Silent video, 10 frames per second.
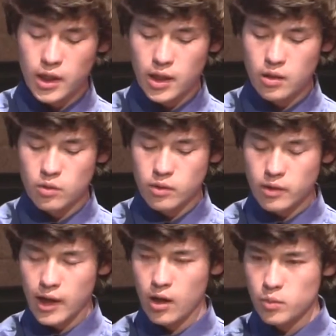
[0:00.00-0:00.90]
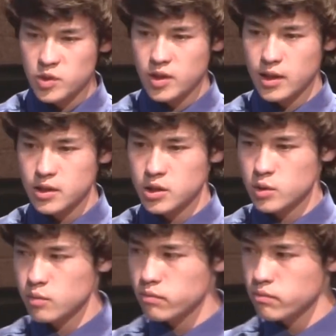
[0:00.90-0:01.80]
it helps
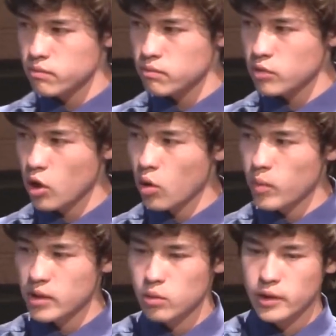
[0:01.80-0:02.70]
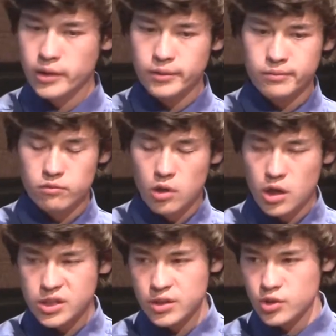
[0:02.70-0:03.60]
things go between
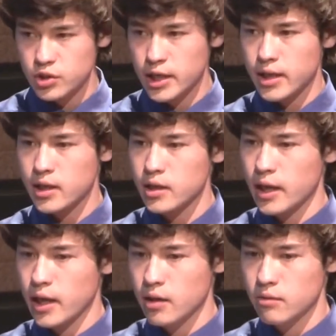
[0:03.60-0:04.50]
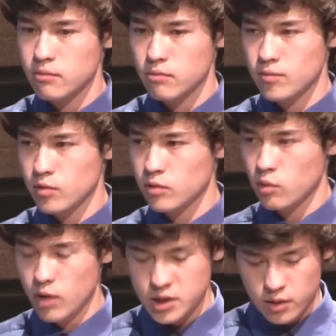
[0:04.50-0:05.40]
raw sensor data and
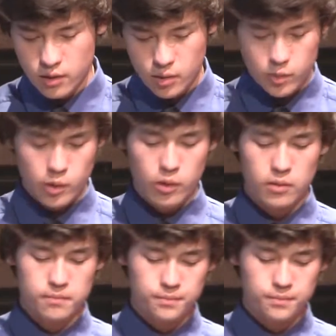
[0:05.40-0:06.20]
the rest of the computer.